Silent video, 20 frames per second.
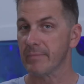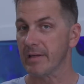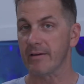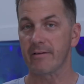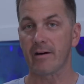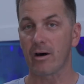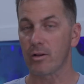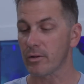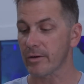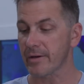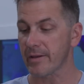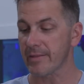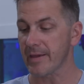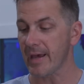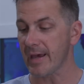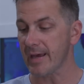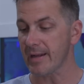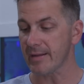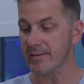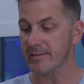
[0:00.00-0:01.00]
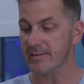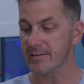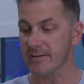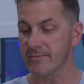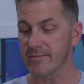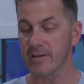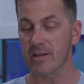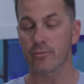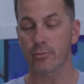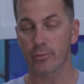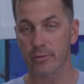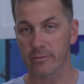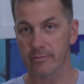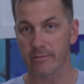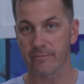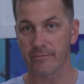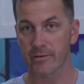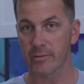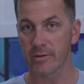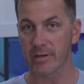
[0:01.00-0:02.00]
And I'll look at that and see if that's worth
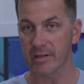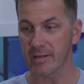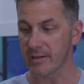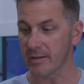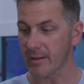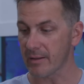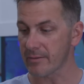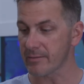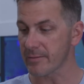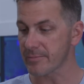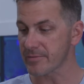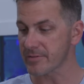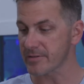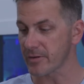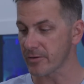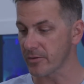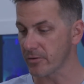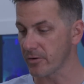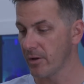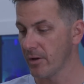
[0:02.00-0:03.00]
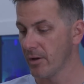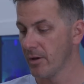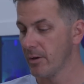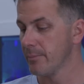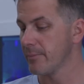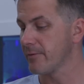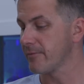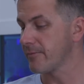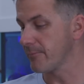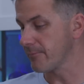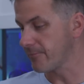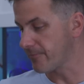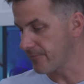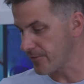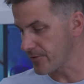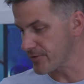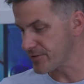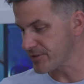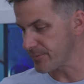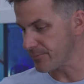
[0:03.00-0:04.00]
reviewing in another episode. But from
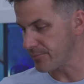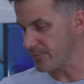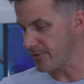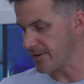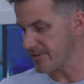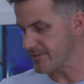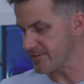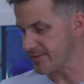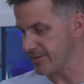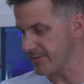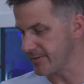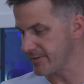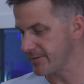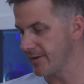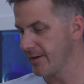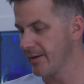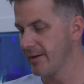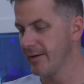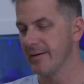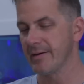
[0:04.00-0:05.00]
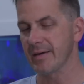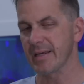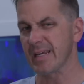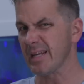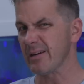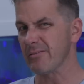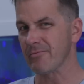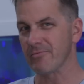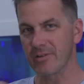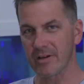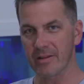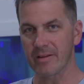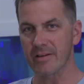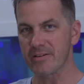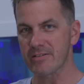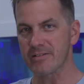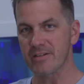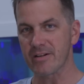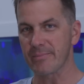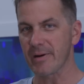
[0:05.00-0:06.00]
first impressions, again, I'm really
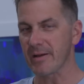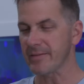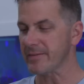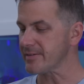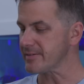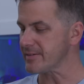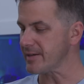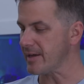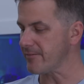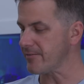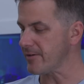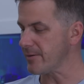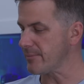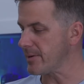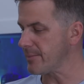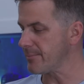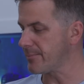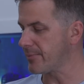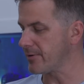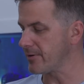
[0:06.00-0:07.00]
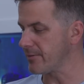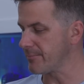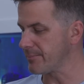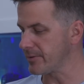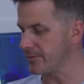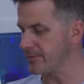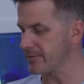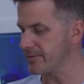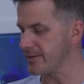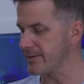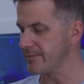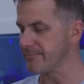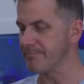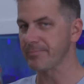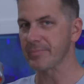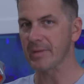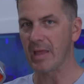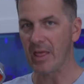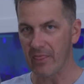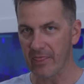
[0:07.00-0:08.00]
interested about this FM port built
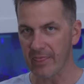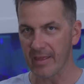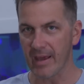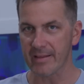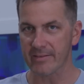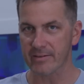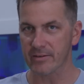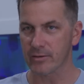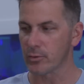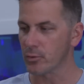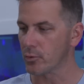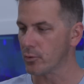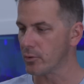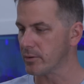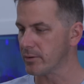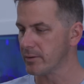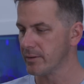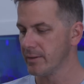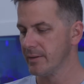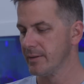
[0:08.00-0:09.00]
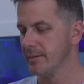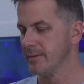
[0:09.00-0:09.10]
in. That's cool.